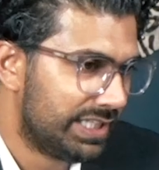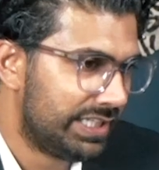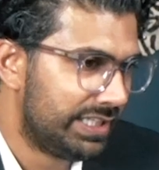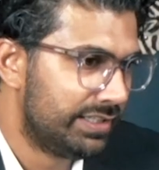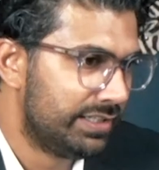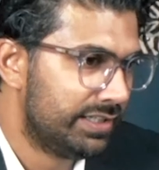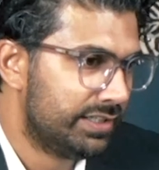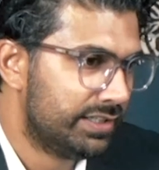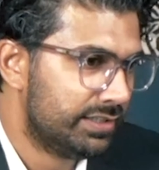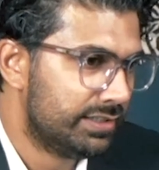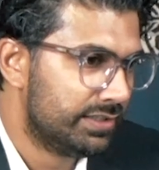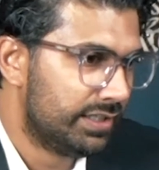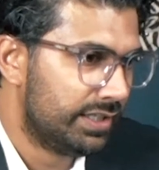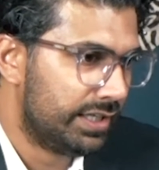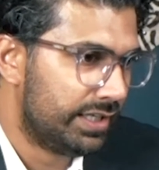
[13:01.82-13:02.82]
lean
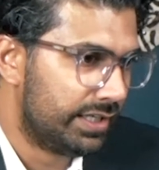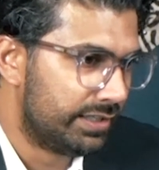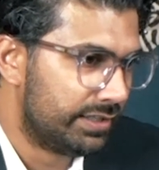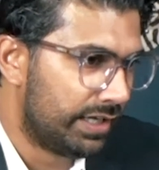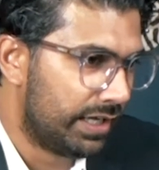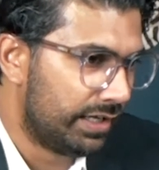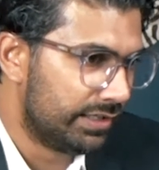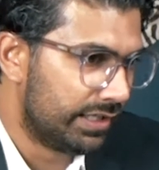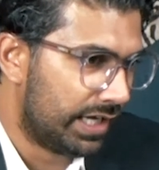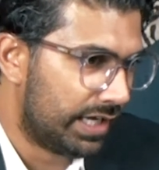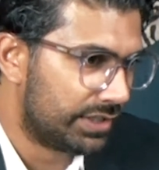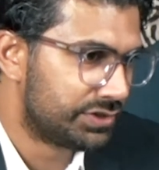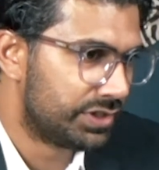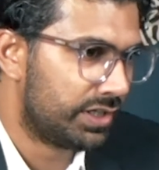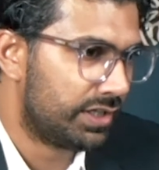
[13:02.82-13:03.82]
and
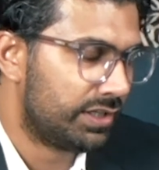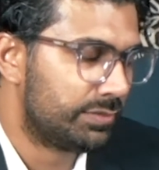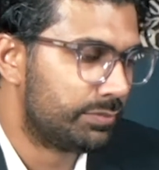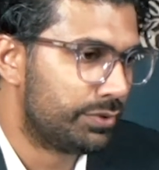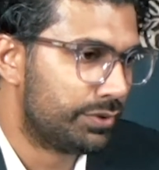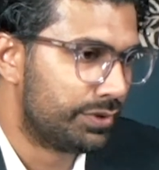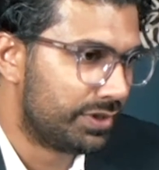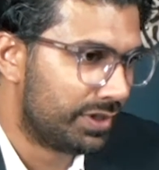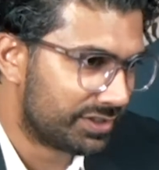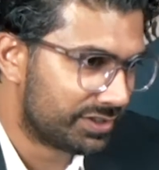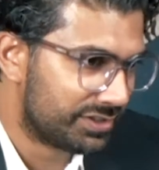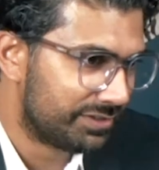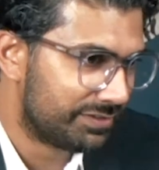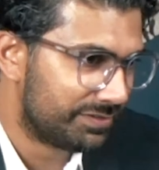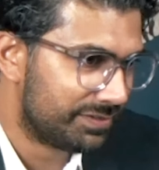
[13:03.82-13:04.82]
agile and
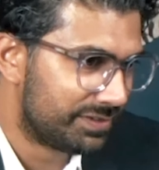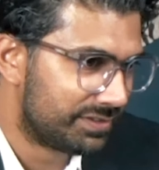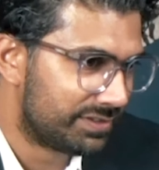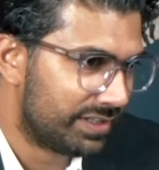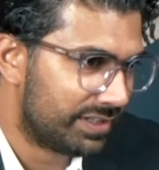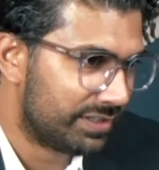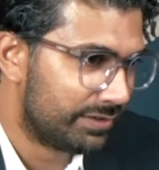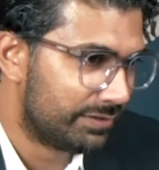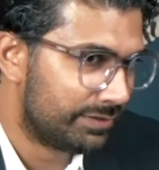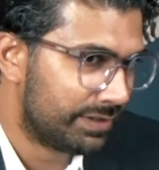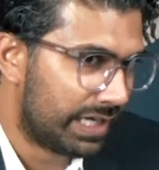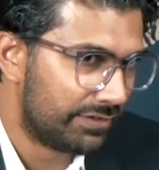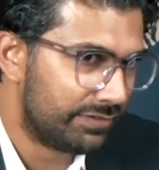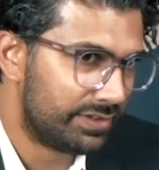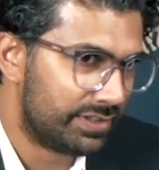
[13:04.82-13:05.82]
productive instead of
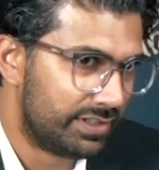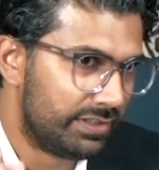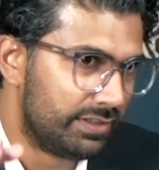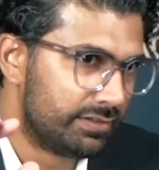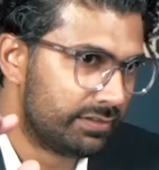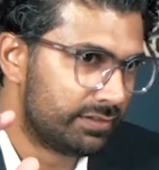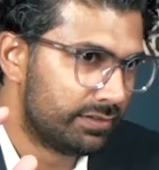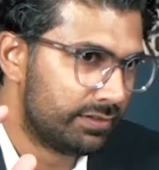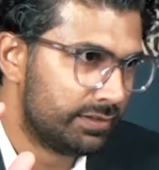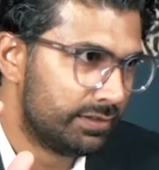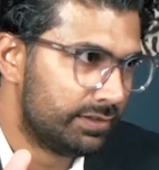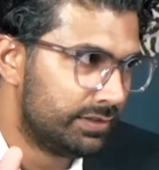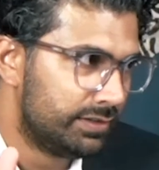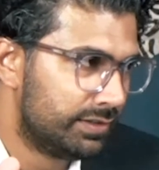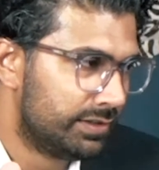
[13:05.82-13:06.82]
having these,
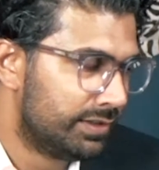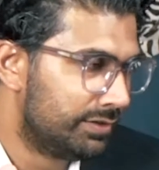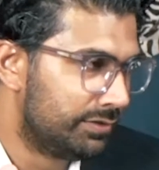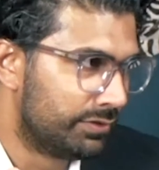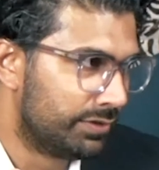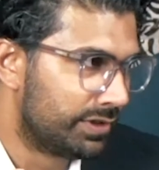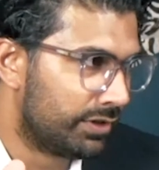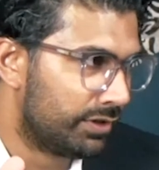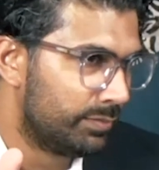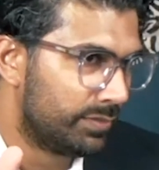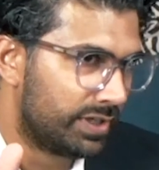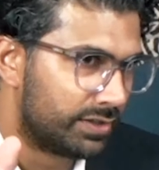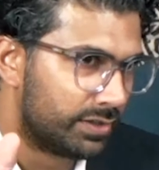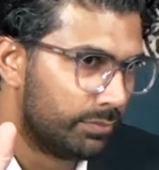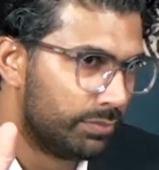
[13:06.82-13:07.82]
I don't know, I call them
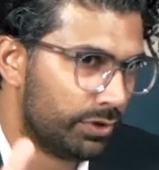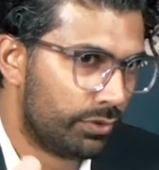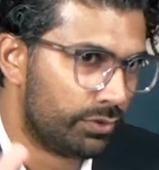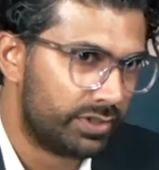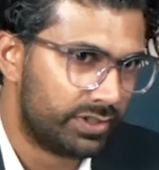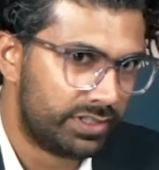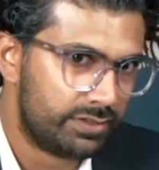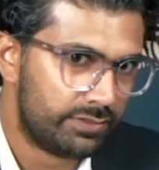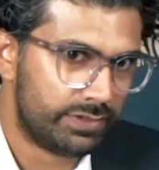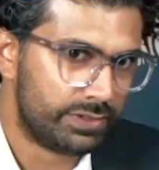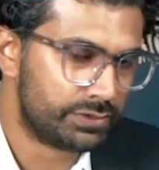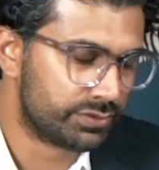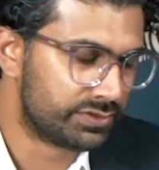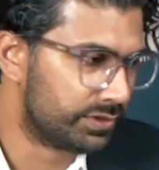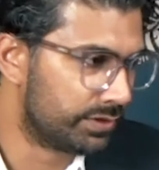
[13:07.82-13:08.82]
like the bloated
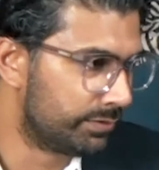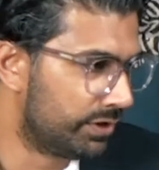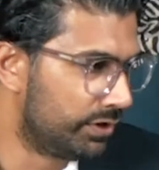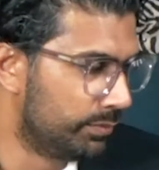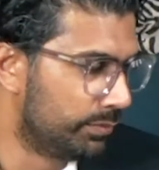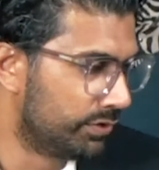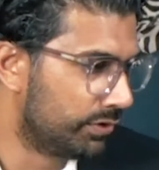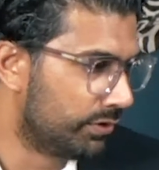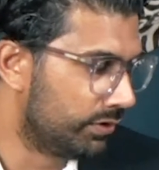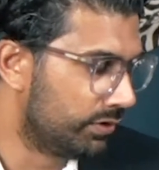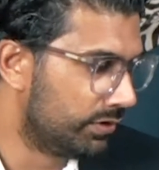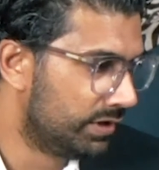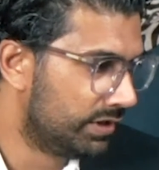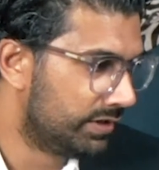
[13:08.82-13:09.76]
individuals in the cubicle